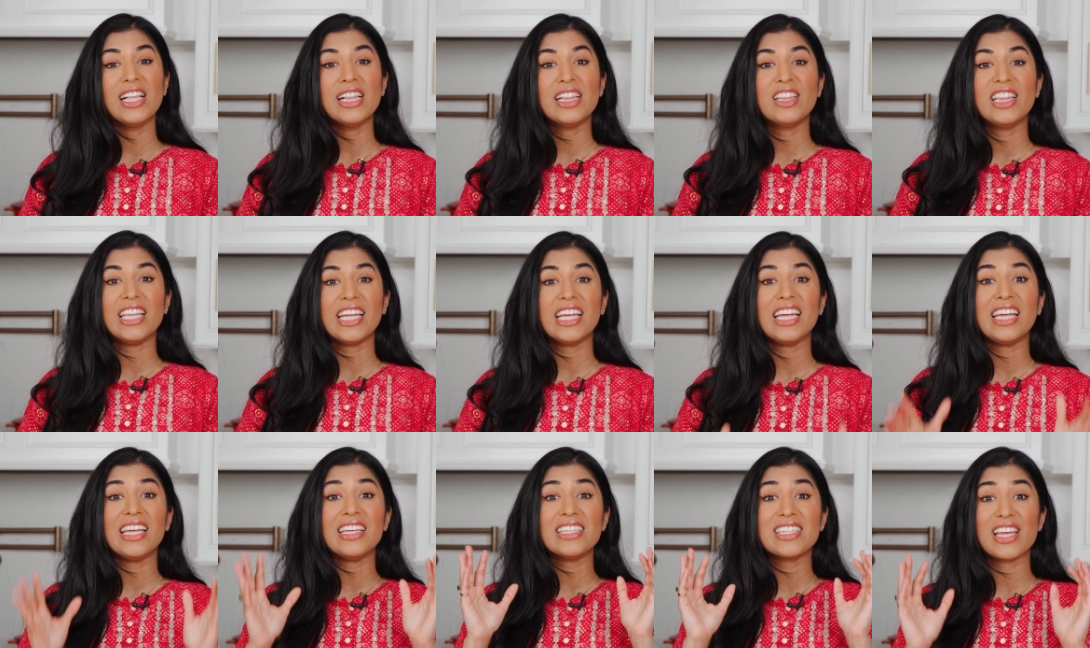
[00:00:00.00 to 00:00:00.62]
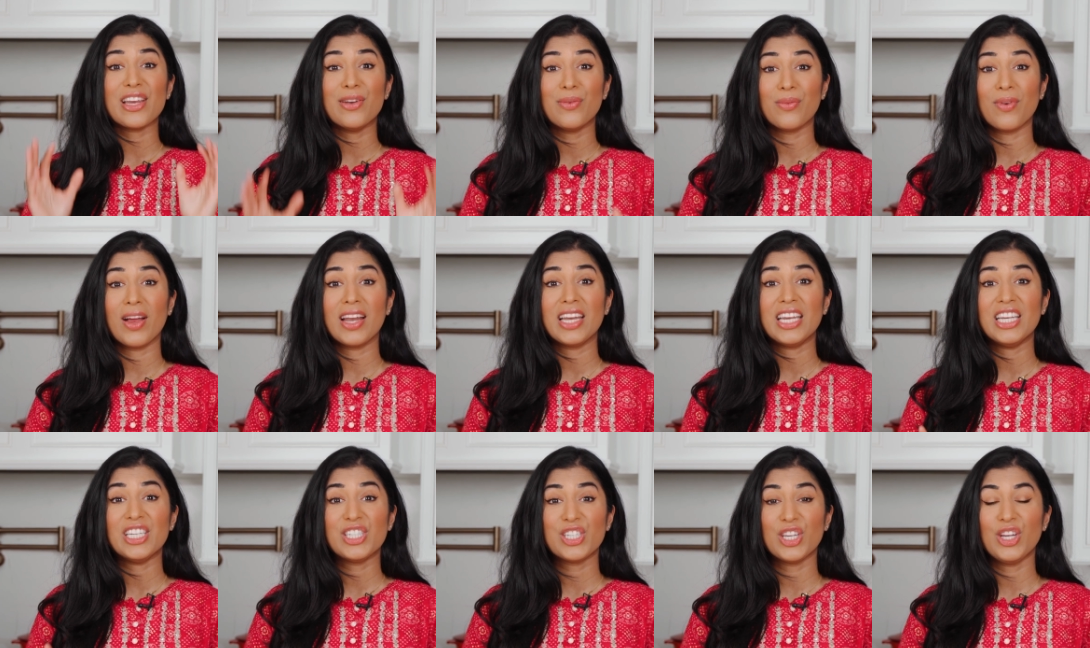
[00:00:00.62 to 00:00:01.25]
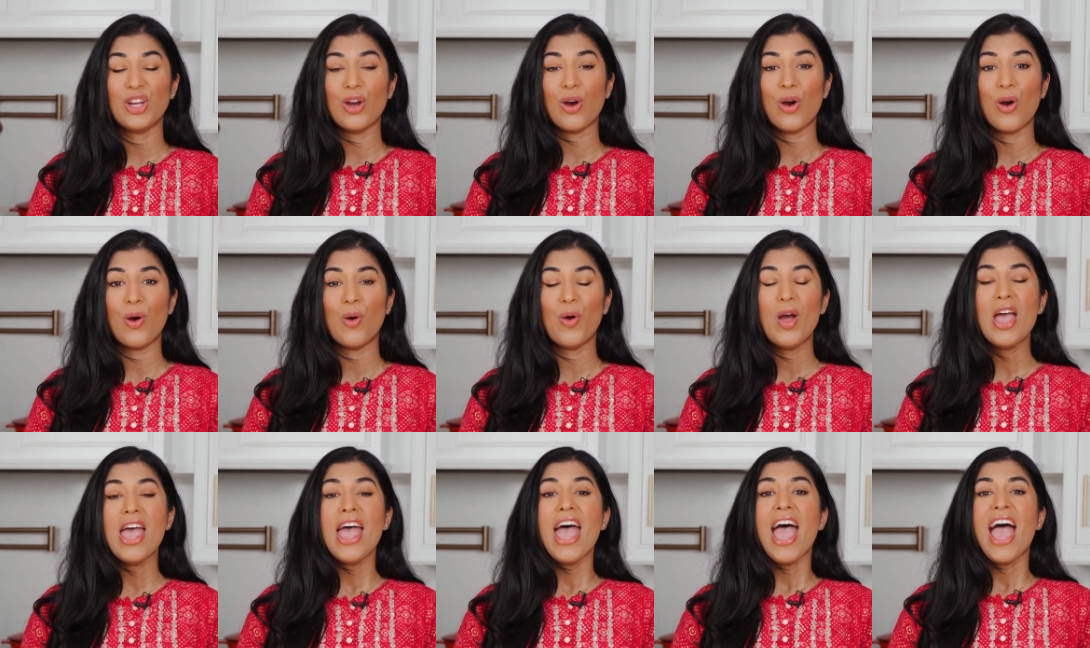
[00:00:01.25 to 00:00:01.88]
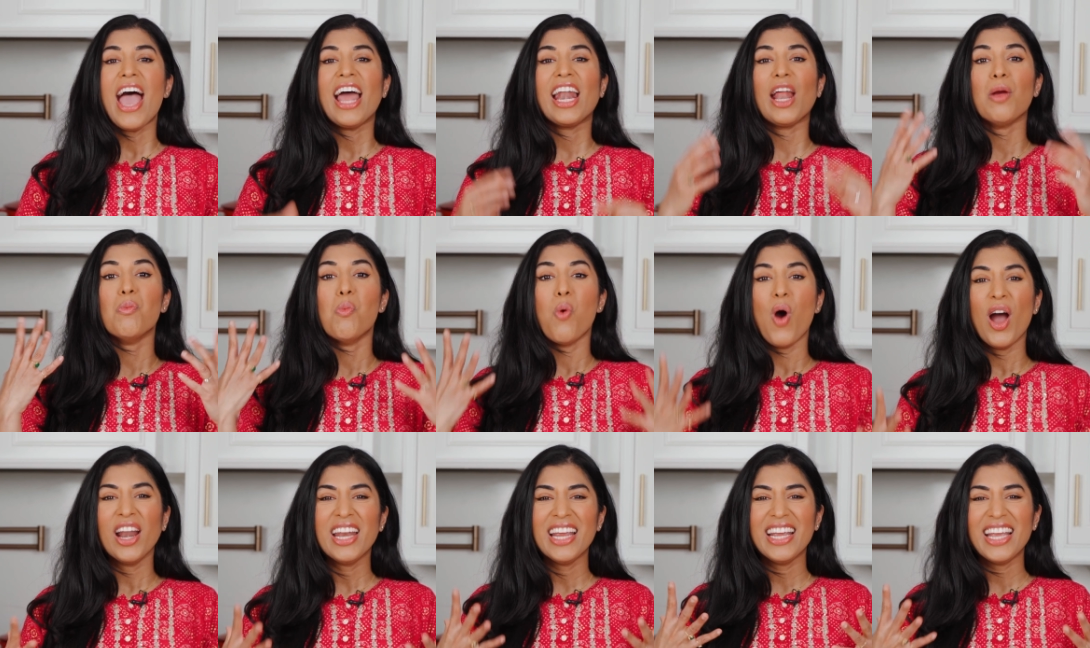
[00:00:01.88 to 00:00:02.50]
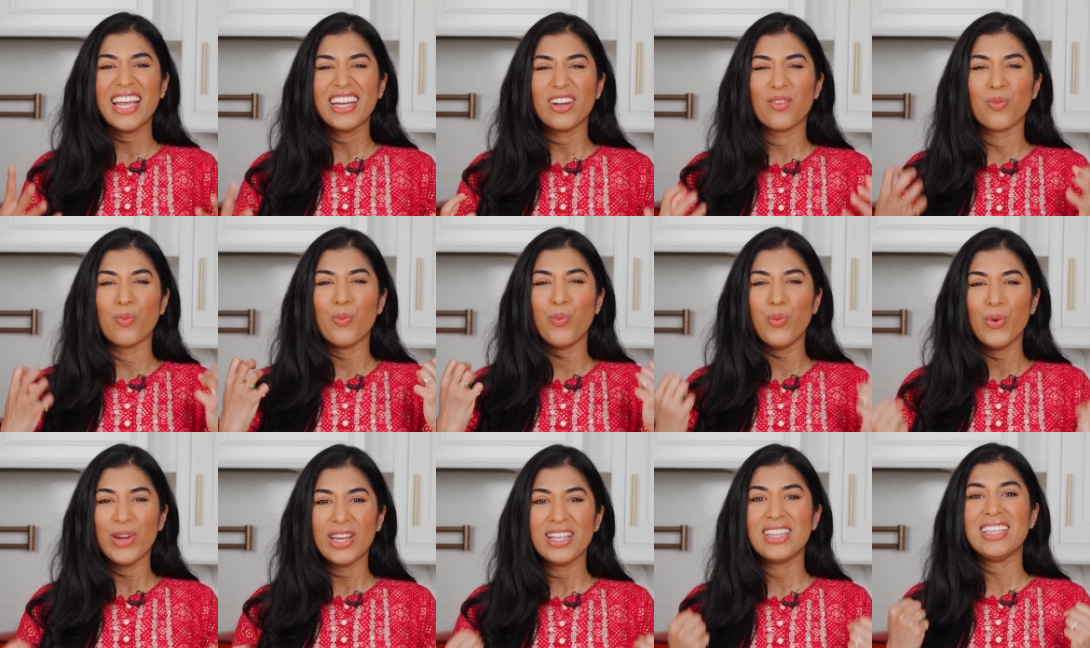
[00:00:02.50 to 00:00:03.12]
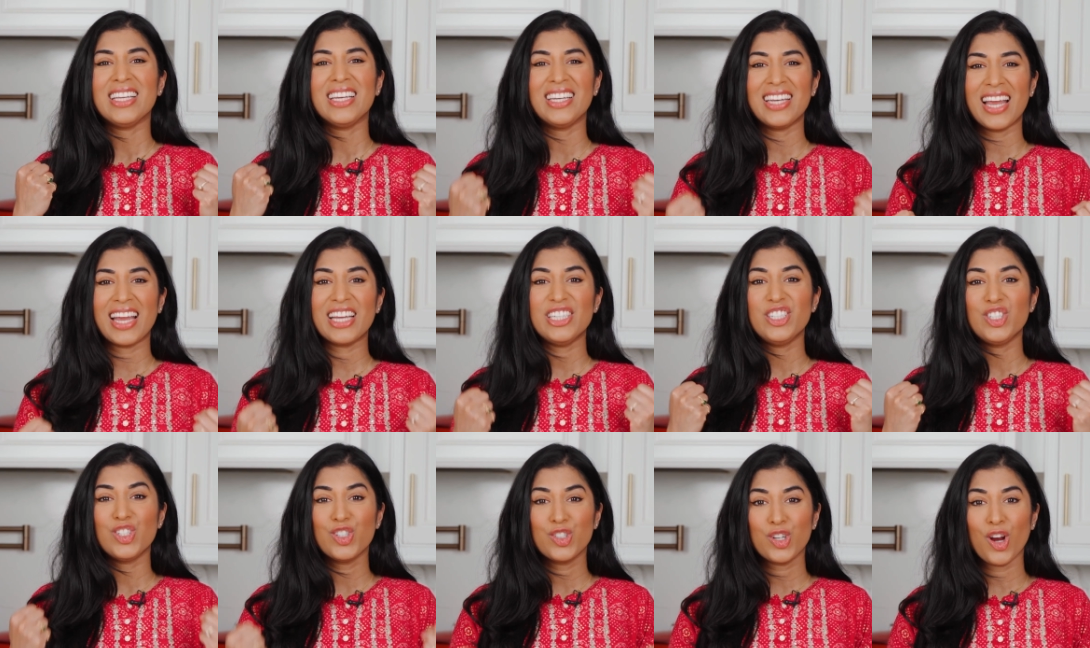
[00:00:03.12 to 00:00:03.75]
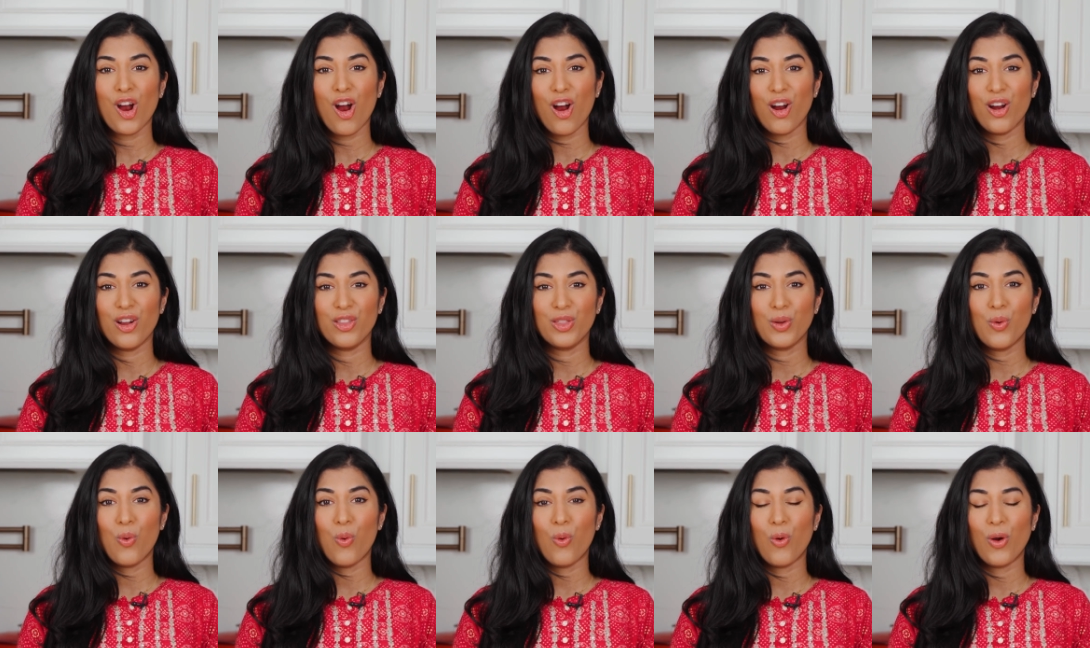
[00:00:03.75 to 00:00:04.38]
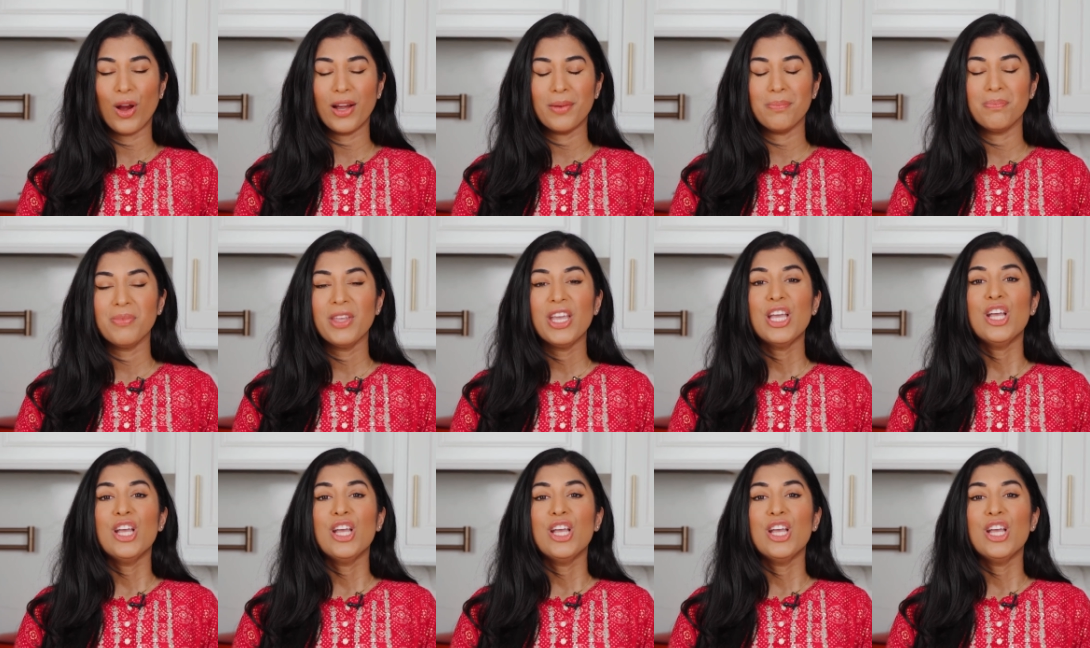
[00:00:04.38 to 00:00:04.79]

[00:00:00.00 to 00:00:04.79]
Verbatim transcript: cleaned and ready to go. And I wanna get a really nice char on the corn.